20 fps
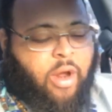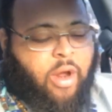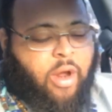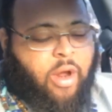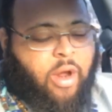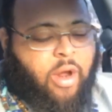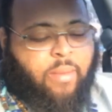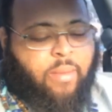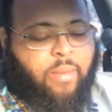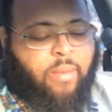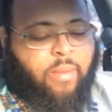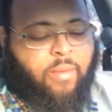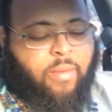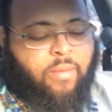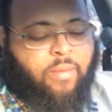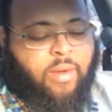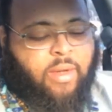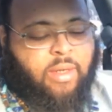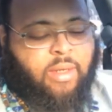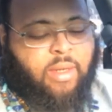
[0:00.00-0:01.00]
Bear with me
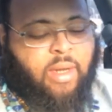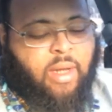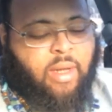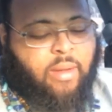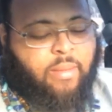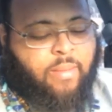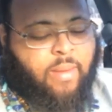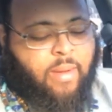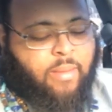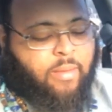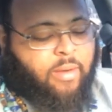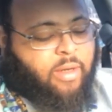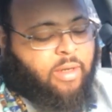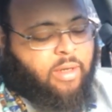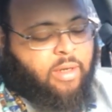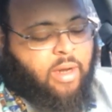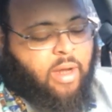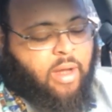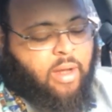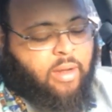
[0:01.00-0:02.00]
1 second, Baba
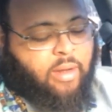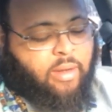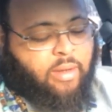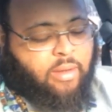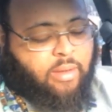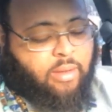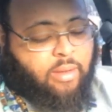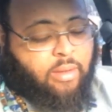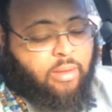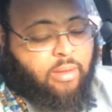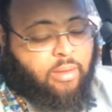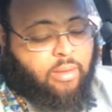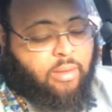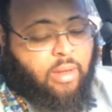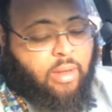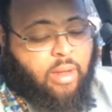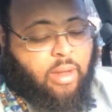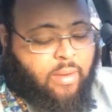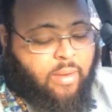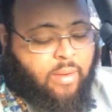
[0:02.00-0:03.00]
Kashah.
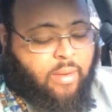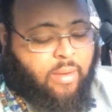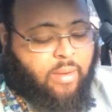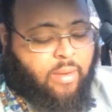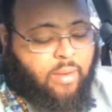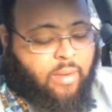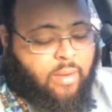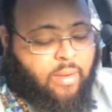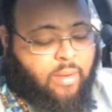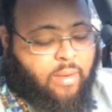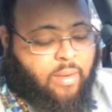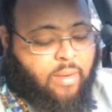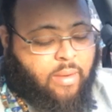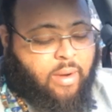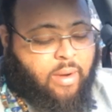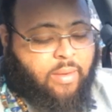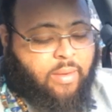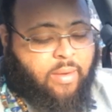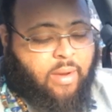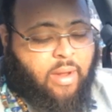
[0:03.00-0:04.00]
Okay. Oh, it's
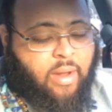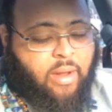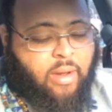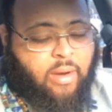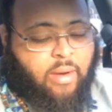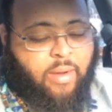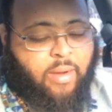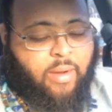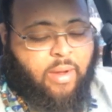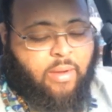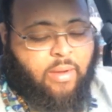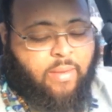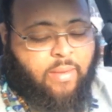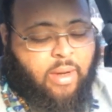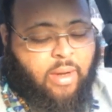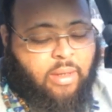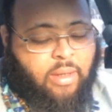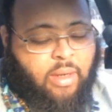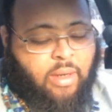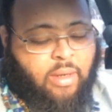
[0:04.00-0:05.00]
already there. There we go,
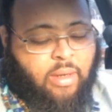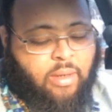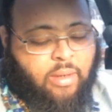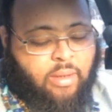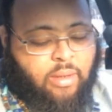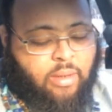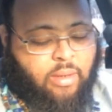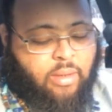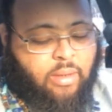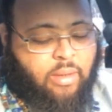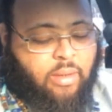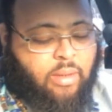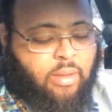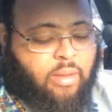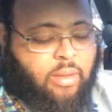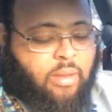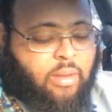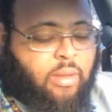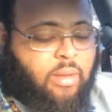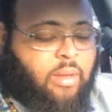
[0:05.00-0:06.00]
right there.
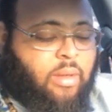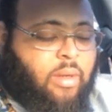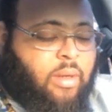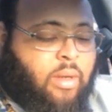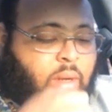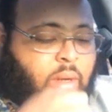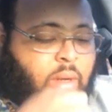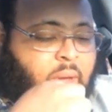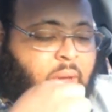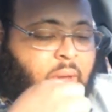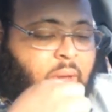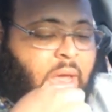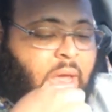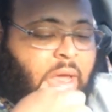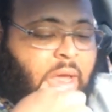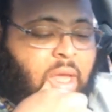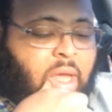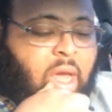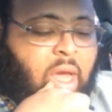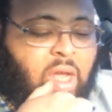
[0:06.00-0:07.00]
Okay,
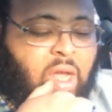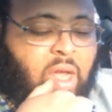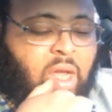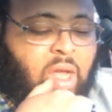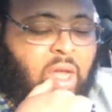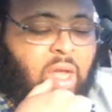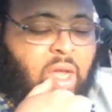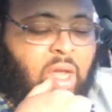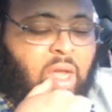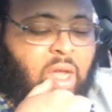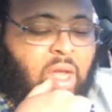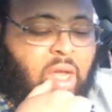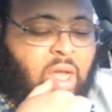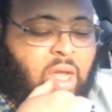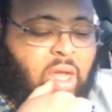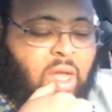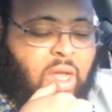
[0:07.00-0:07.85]
and Yahweh Shai.